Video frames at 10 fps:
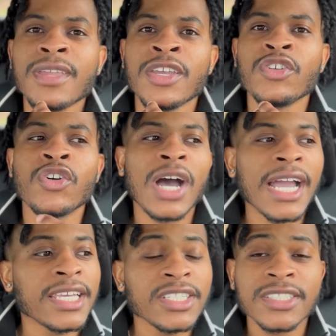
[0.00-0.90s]
you know, I
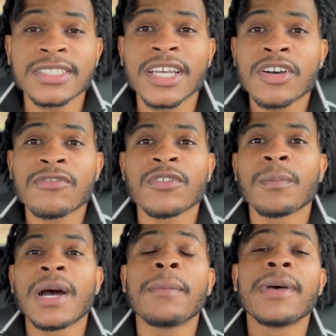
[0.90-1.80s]
can just tell from
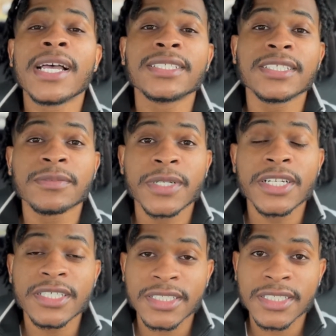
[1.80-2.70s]
my past
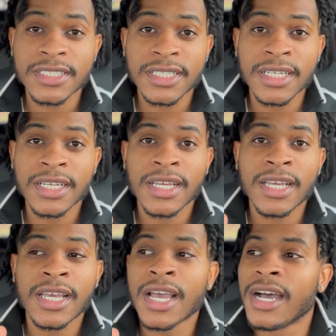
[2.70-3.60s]
experiences
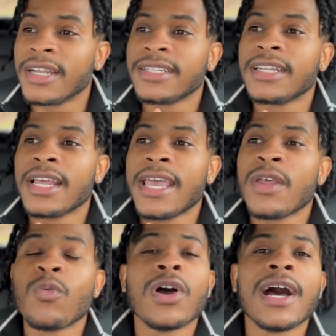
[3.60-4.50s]

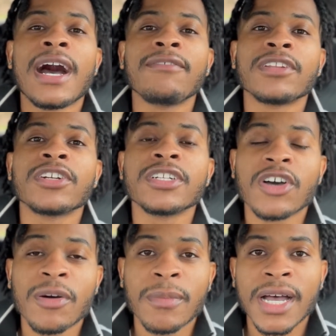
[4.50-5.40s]
and what I've learned
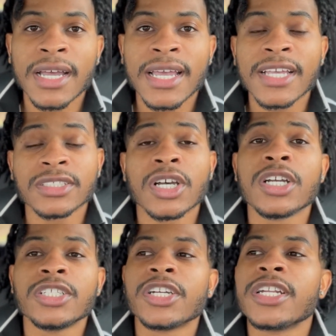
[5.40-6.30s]
on my
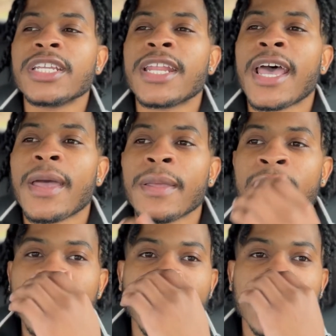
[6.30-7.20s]
SR journey that
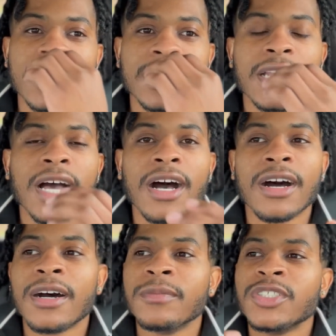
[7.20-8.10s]

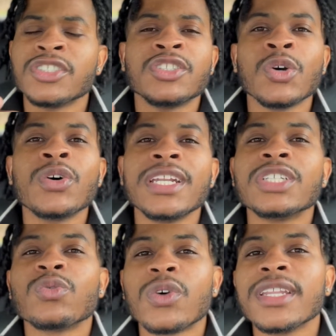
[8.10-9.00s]
just doing
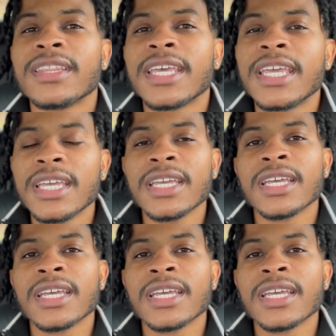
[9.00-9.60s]
this one thing,